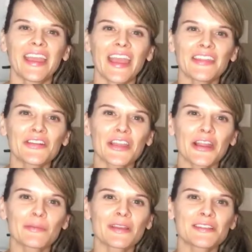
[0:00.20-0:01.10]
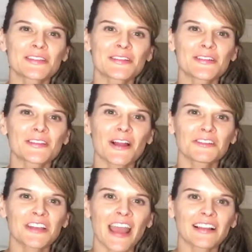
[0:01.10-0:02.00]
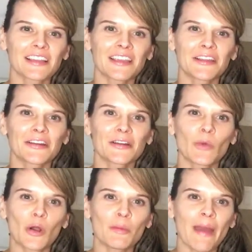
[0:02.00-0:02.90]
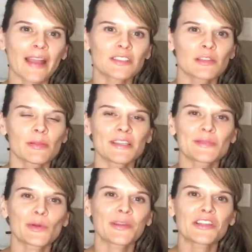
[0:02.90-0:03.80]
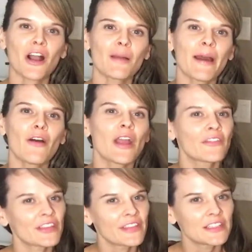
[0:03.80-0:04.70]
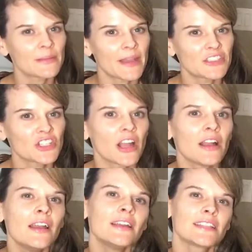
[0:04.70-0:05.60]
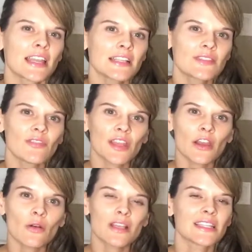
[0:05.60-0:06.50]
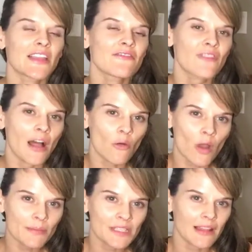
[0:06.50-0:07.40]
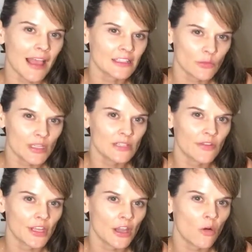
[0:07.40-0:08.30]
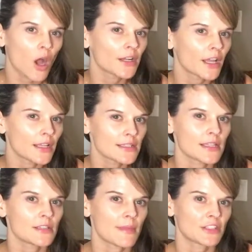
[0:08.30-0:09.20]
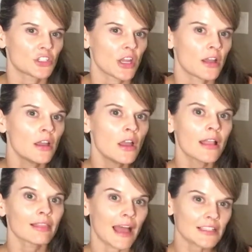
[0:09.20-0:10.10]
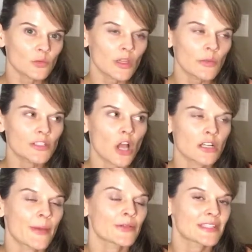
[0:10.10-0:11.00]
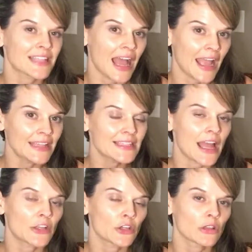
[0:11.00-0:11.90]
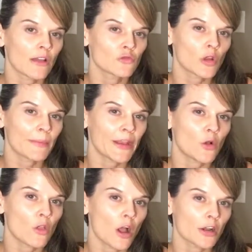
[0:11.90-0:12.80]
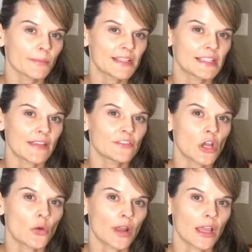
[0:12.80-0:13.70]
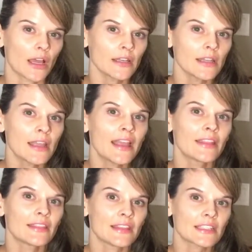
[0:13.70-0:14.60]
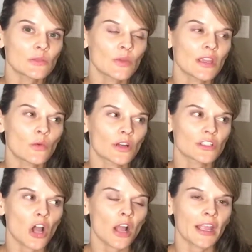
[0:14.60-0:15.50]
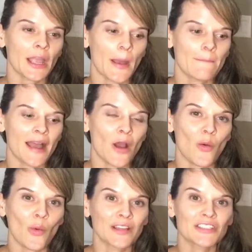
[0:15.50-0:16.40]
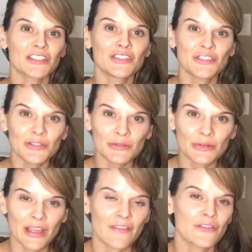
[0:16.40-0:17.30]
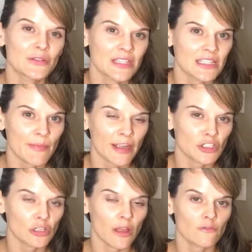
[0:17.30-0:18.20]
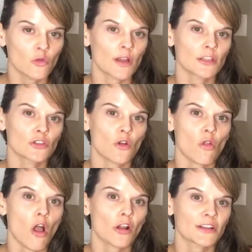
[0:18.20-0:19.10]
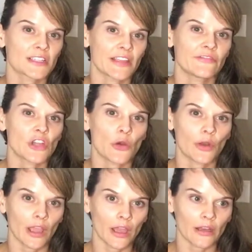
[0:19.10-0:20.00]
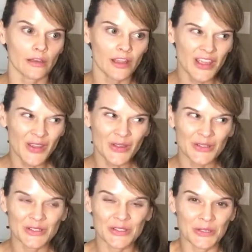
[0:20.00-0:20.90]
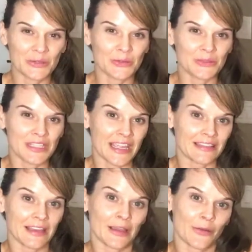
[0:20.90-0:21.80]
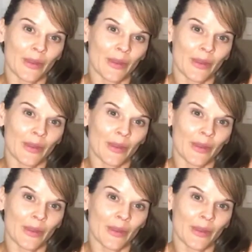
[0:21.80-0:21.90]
Hey there, Careblazers, Dr. Natalie here. Welcome back to the place where we talk about everything dementia. Today's video is a follow-up to last week's video on guns and dementia. Last week we talked about signs that your loved one may no longer be safe to own a gun. This week we're talking about what to do if you suspect your loved one is no longer safe to own a gun. Do you take the gun